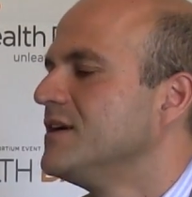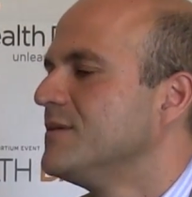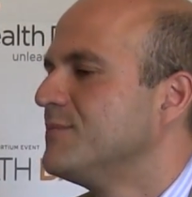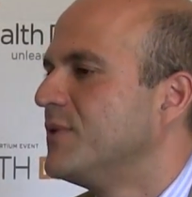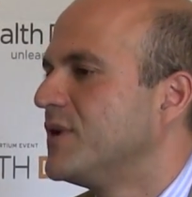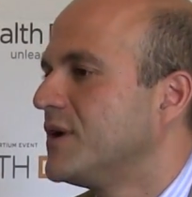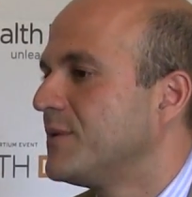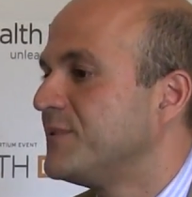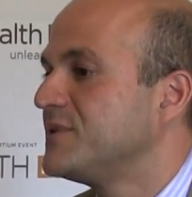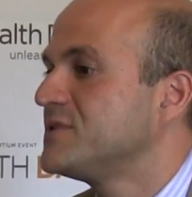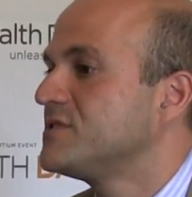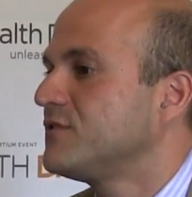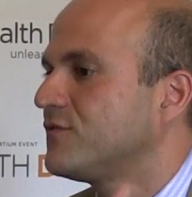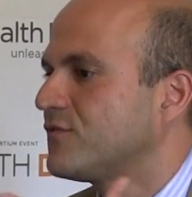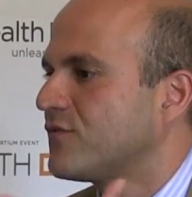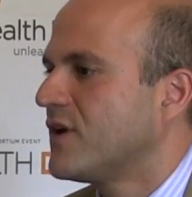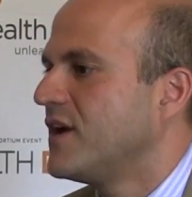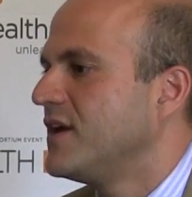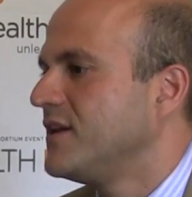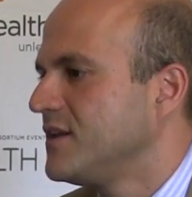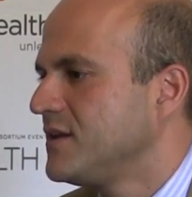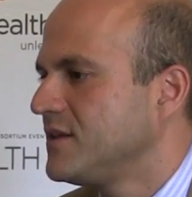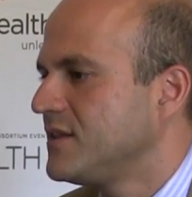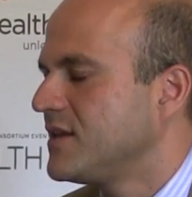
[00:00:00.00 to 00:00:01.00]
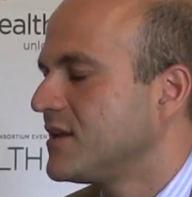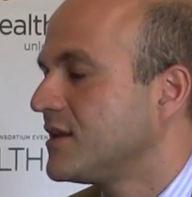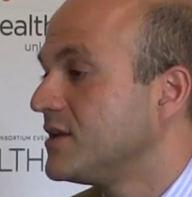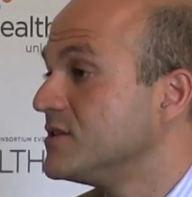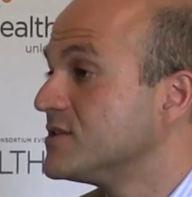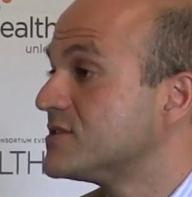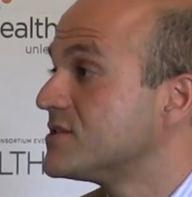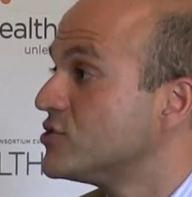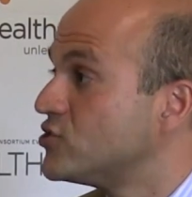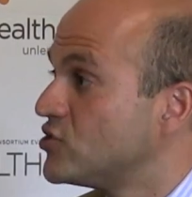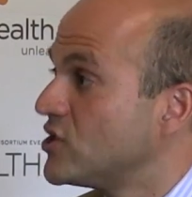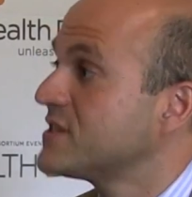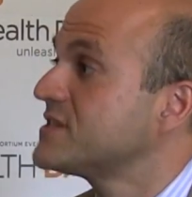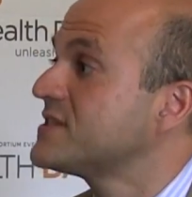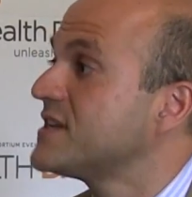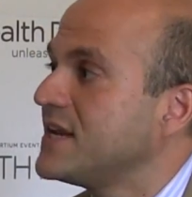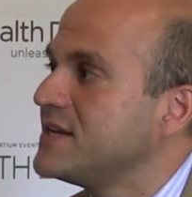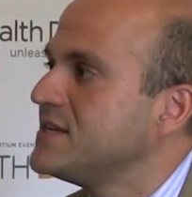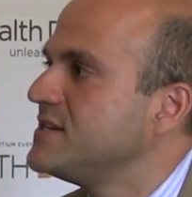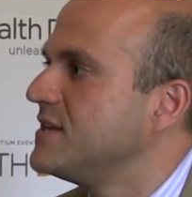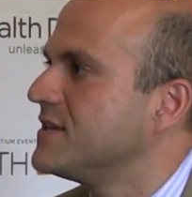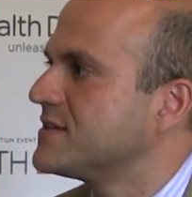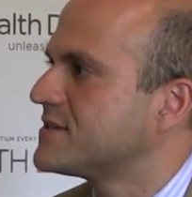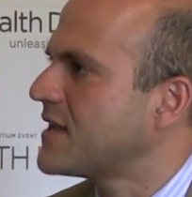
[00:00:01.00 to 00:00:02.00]
but up until Friday, they can suggest
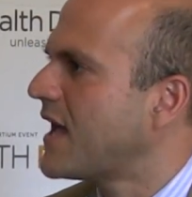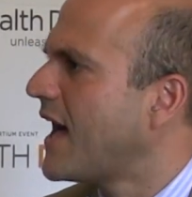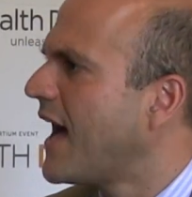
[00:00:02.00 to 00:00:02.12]
ideas.